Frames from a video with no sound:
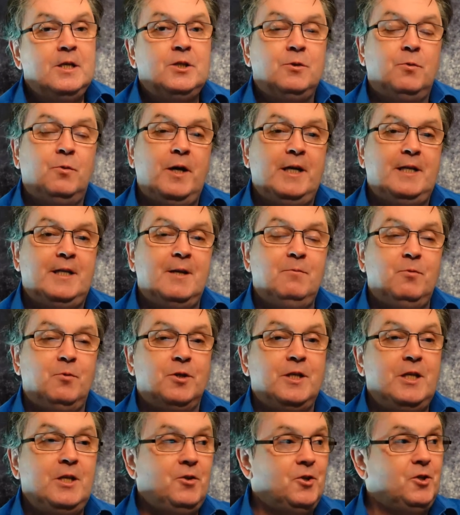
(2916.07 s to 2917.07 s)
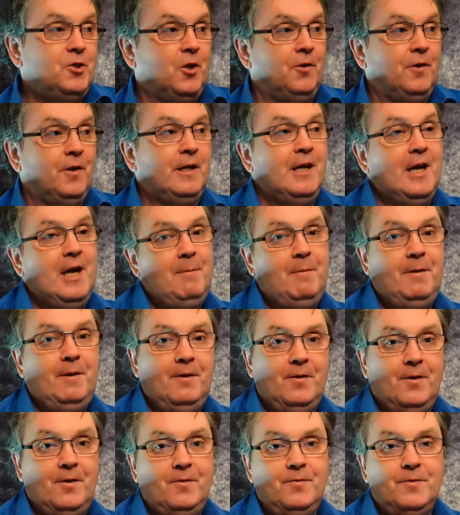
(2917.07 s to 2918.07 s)
So what he did was he just turned the
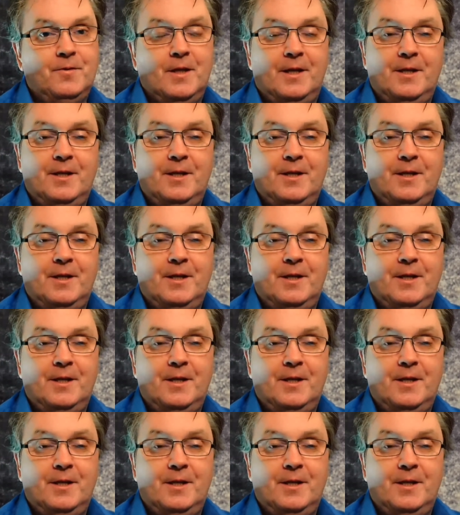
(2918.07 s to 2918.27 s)
camera around